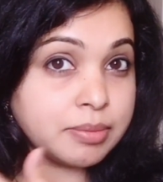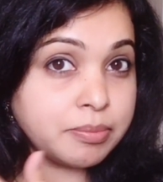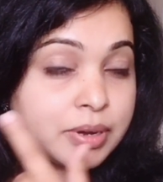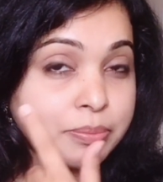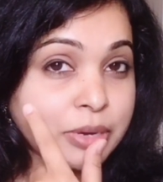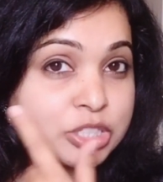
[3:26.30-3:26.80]

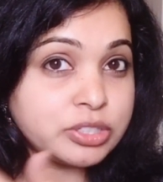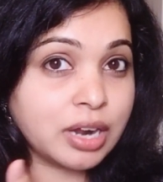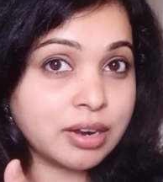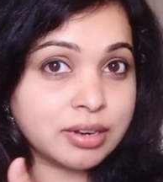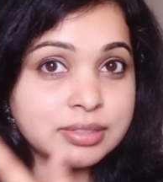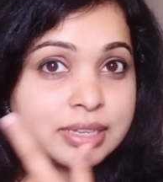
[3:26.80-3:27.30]
much
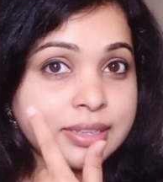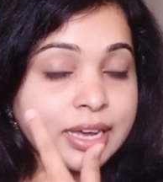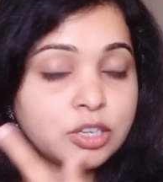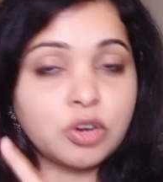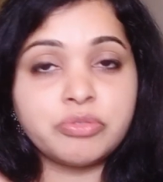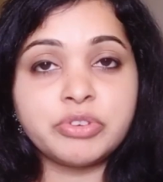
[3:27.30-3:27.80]
darker than
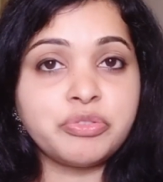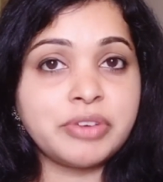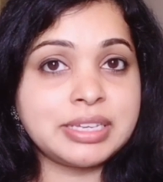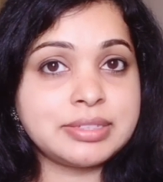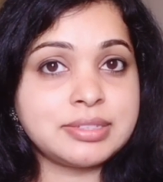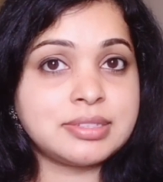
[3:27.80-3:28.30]
that of your
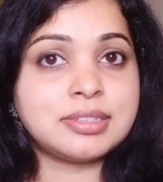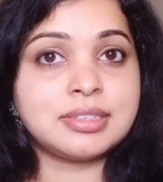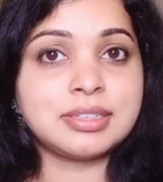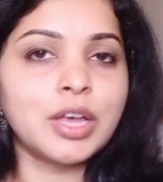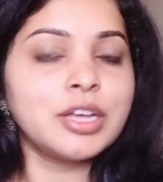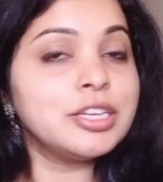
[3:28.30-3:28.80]
face.
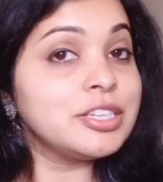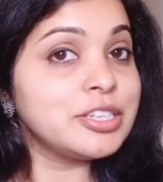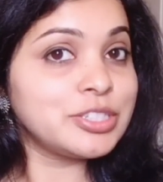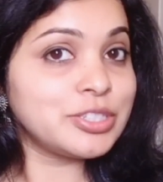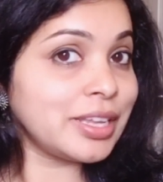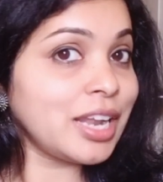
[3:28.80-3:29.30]

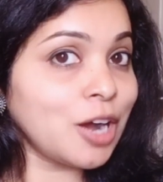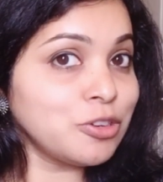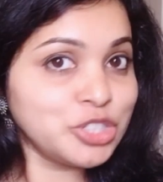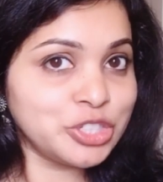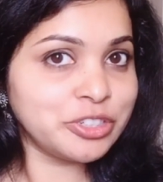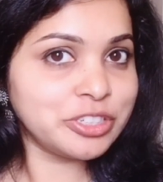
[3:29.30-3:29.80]
So then how
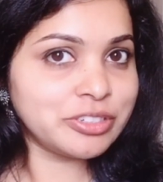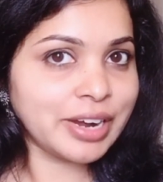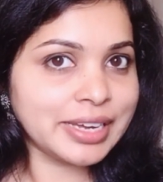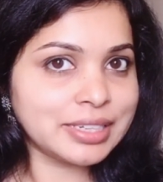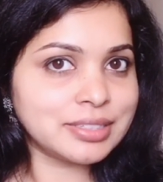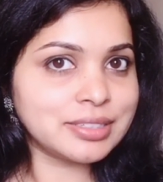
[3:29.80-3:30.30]
should you
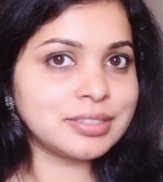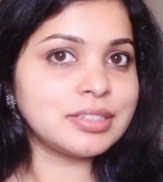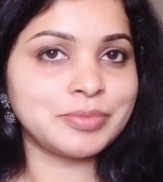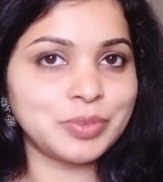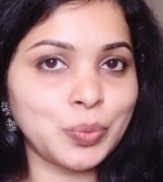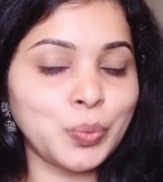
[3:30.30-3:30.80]
try it?
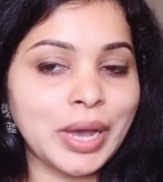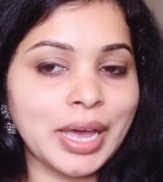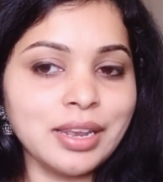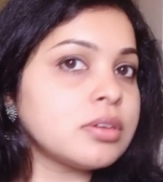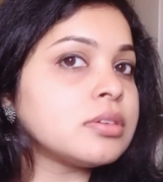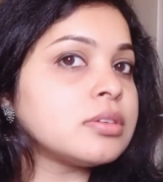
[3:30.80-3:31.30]

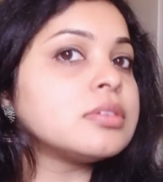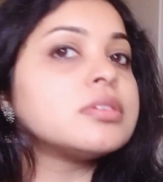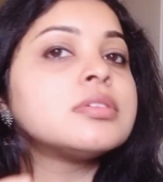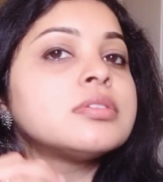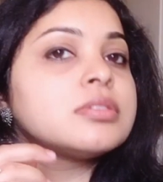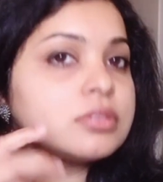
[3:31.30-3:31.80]
Well,
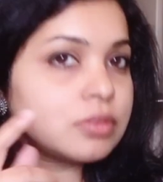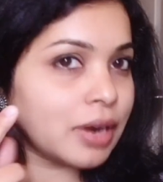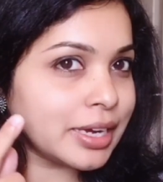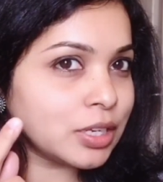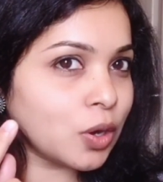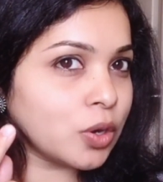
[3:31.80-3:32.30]

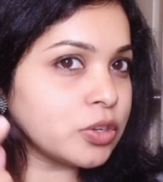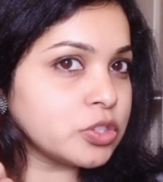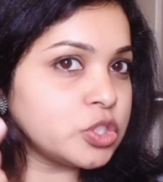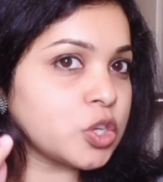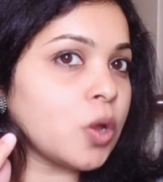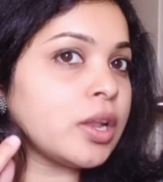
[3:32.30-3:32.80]
try it on your
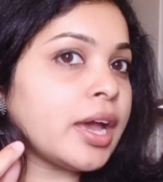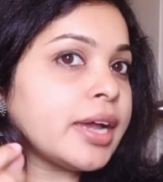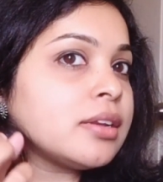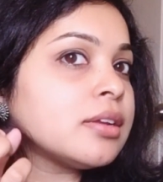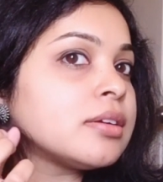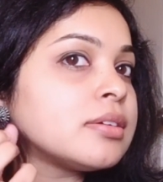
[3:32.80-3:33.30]

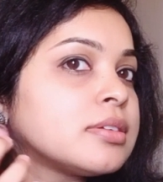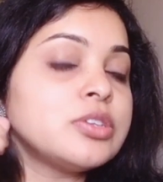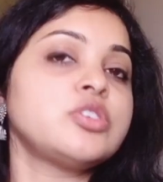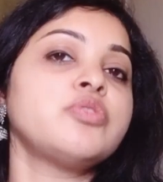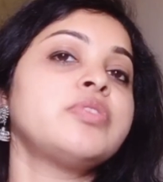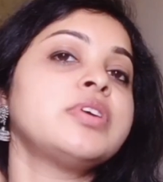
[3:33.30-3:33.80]
jawline.
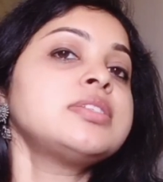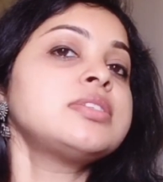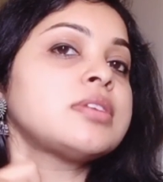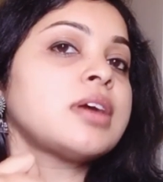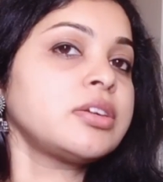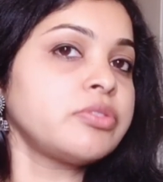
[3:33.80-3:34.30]
So first
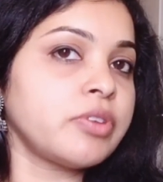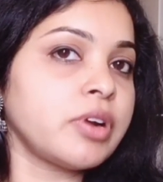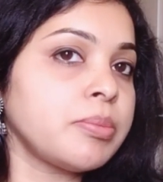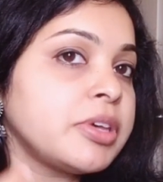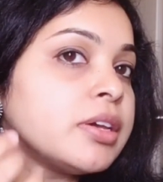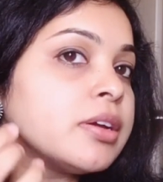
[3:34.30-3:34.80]
start
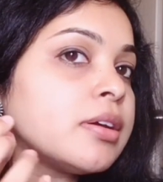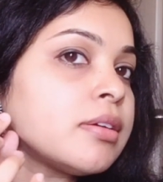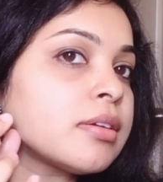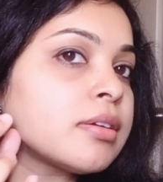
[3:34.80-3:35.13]
from here